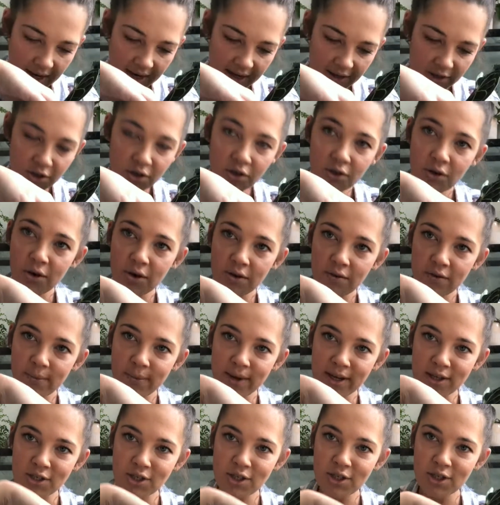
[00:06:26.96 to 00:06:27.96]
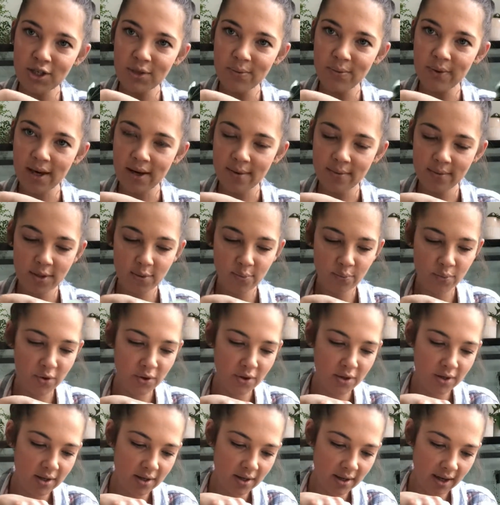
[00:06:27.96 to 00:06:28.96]
I don't know if I'm actually going to be able to
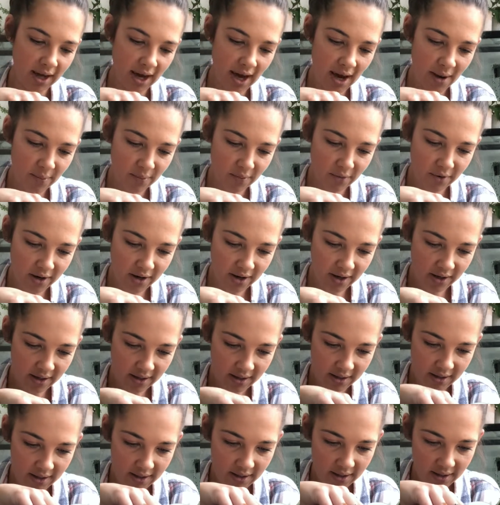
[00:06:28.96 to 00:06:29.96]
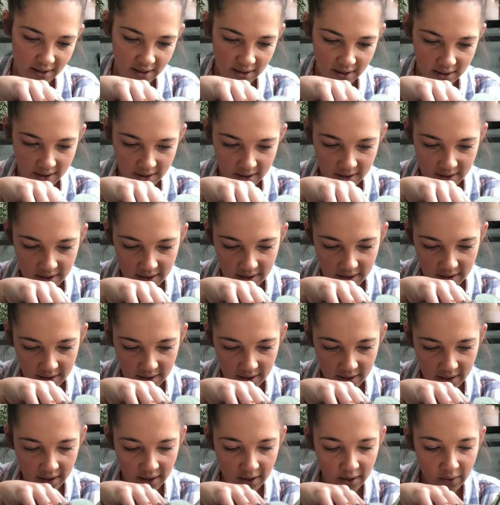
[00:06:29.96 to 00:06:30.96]
put the camera
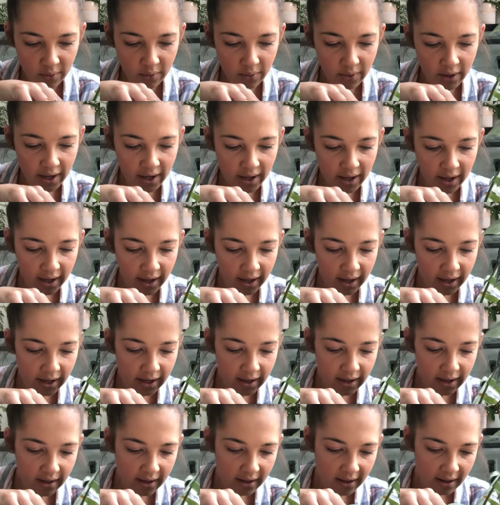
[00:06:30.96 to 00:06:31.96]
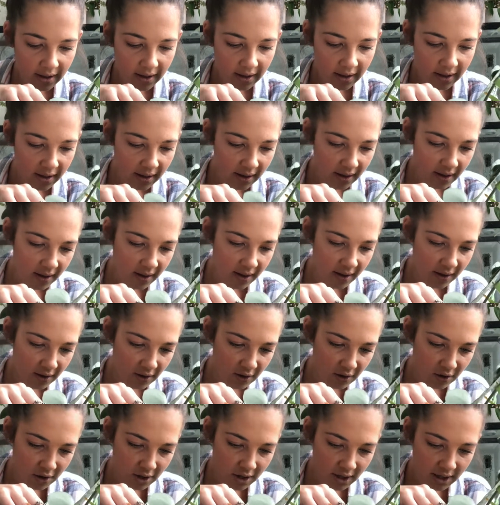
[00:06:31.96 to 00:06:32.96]
in a way that
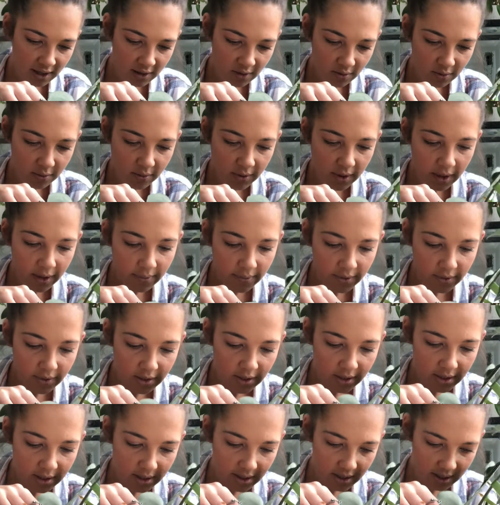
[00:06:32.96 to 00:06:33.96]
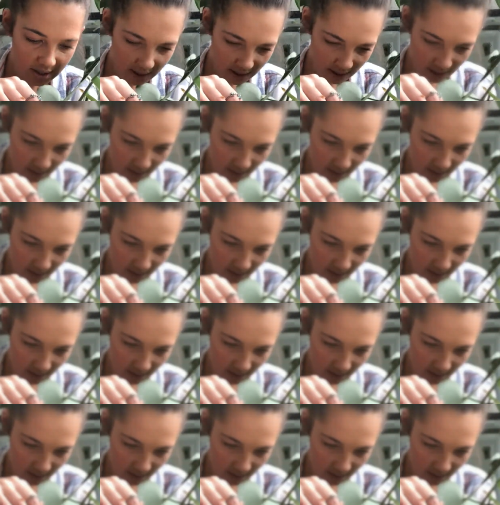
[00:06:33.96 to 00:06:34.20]
you guys will be able to see